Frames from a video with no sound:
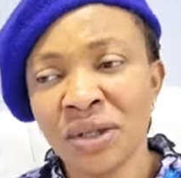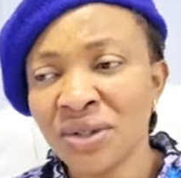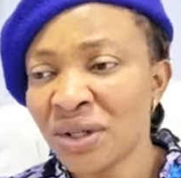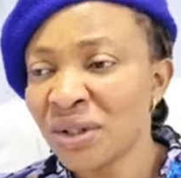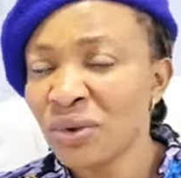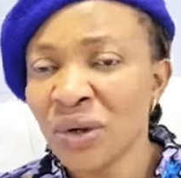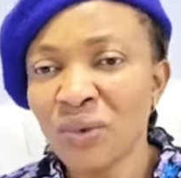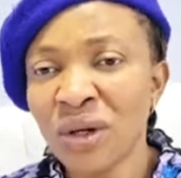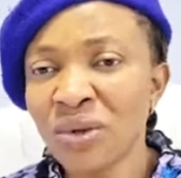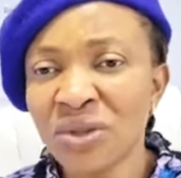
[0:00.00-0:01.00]
So you
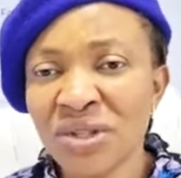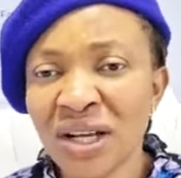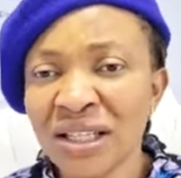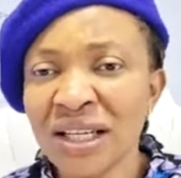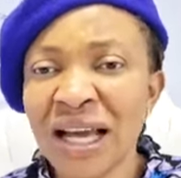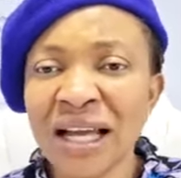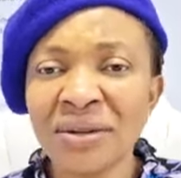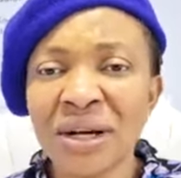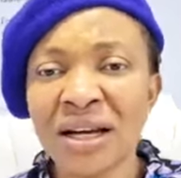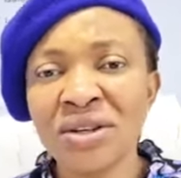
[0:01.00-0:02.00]
want to study? Yeah,
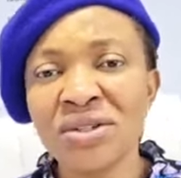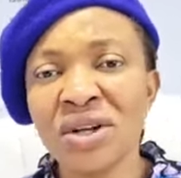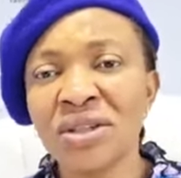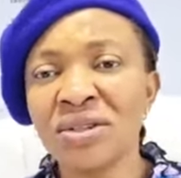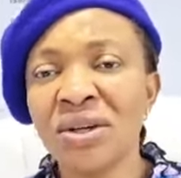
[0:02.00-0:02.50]
you cannot study.